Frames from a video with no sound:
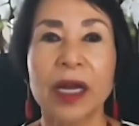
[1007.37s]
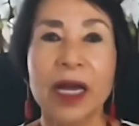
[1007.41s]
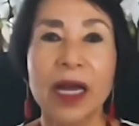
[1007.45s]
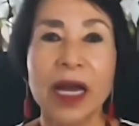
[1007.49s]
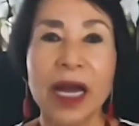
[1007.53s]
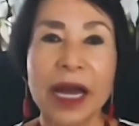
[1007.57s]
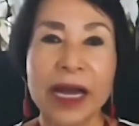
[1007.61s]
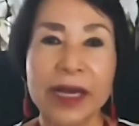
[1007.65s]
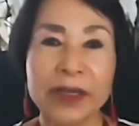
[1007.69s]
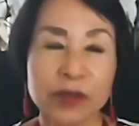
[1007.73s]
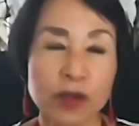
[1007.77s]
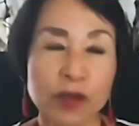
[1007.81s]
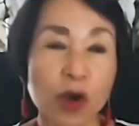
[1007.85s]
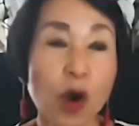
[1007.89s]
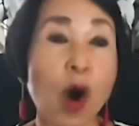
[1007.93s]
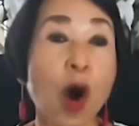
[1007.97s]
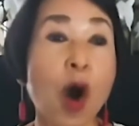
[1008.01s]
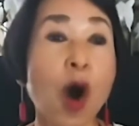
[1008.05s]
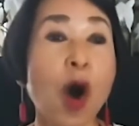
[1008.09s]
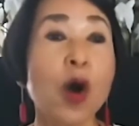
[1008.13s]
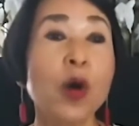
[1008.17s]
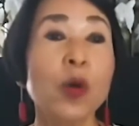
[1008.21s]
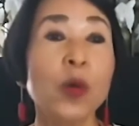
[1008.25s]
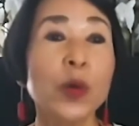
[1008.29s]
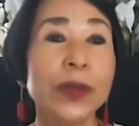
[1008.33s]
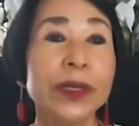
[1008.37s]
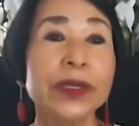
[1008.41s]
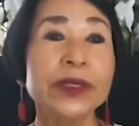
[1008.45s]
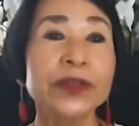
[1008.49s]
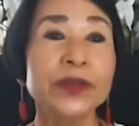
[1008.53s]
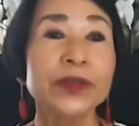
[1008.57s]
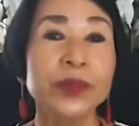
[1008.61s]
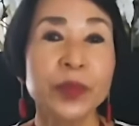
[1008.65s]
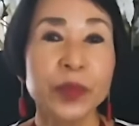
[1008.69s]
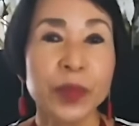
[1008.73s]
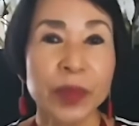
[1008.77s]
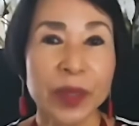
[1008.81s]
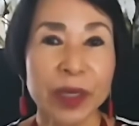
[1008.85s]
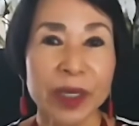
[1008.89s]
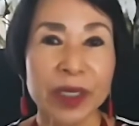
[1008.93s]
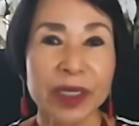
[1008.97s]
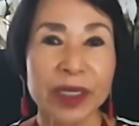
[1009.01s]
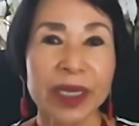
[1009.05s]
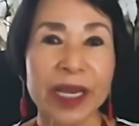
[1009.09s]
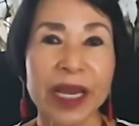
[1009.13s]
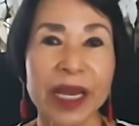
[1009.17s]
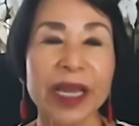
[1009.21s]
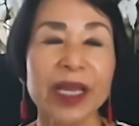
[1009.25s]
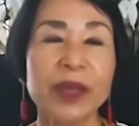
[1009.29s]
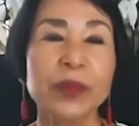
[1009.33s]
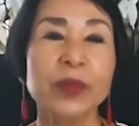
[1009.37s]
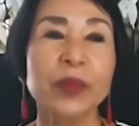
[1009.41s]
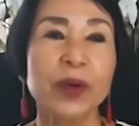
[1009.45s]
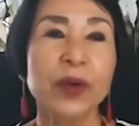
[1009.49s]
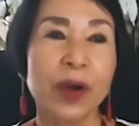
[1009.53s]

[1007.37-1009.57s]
has always been a